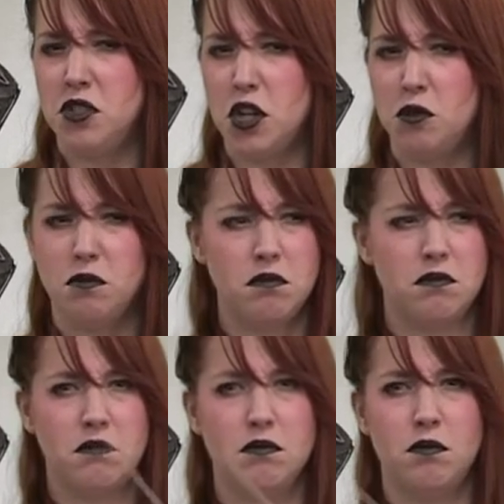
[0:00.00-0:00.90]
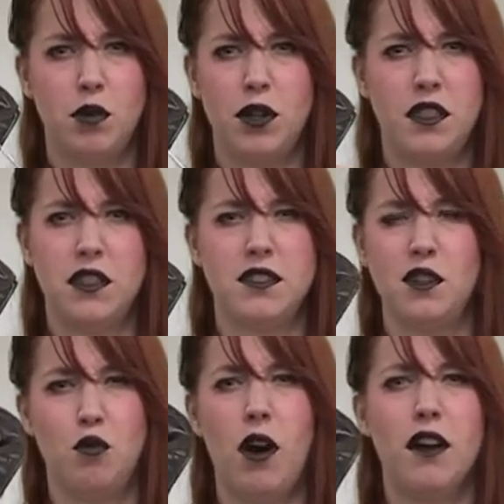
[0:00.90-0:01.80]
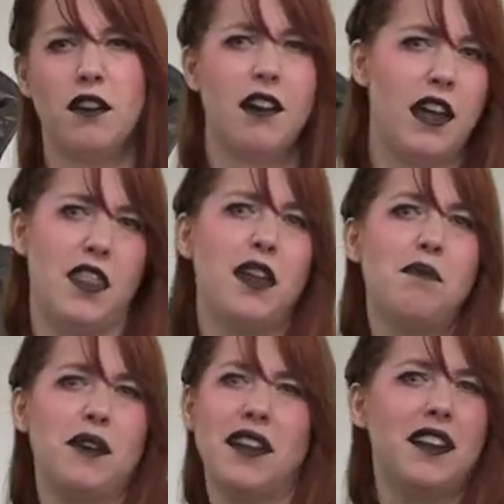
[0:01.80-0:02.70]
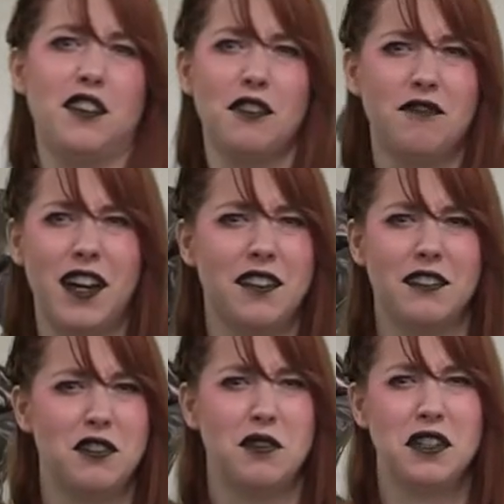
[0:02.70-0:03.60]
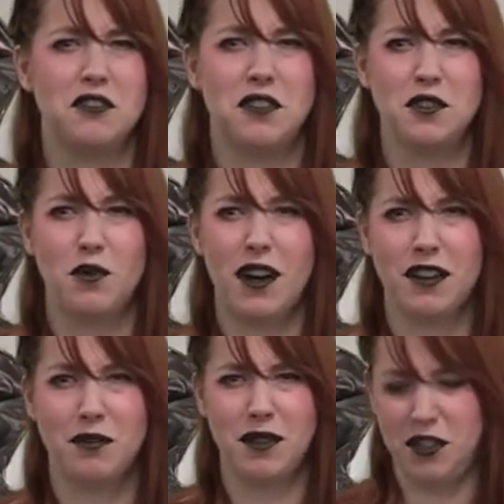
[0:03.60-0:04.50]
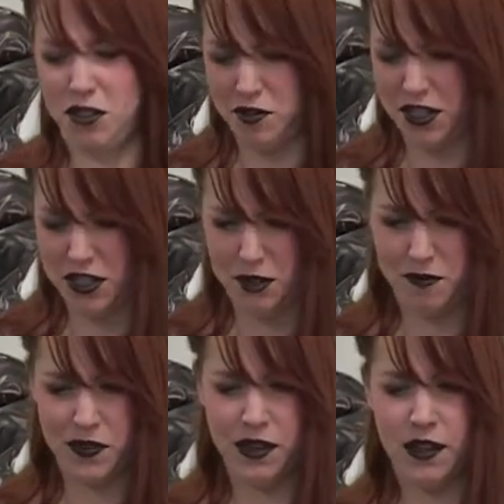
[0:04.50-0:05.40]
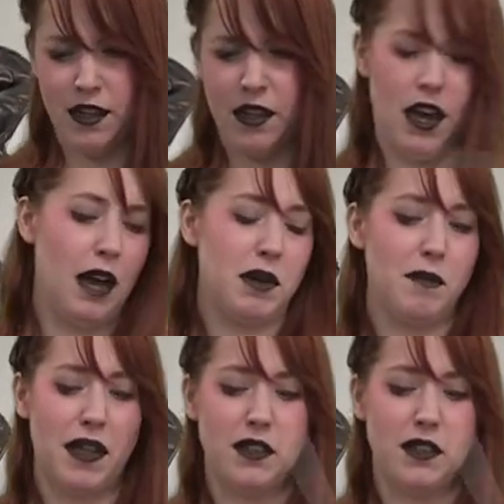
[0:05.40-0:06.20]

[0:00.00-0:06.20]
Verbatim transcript: don't put this in water and then put it in your vinyl. Don't introduce water when you don't need to. I'm gonna